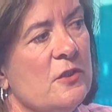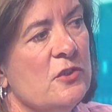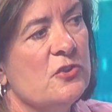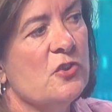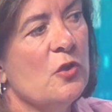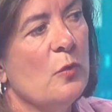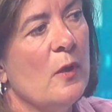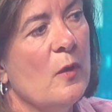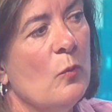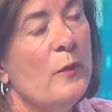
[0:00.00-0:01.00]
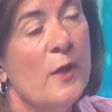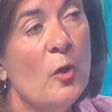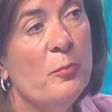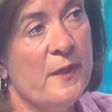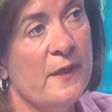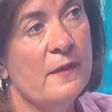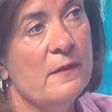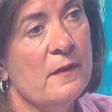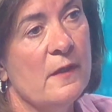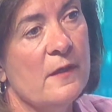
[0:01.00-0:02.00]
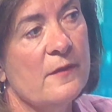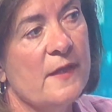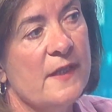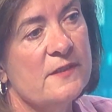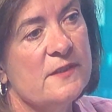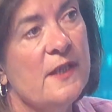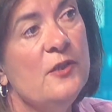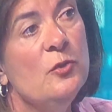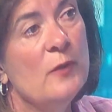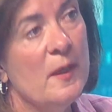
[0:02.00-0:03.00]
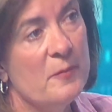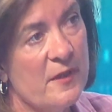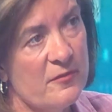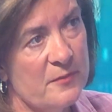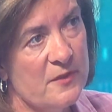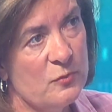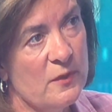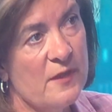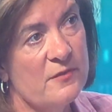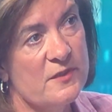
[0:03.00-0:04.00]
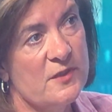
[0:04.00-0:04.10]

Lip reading: So we're hoping that a new Labour government will give us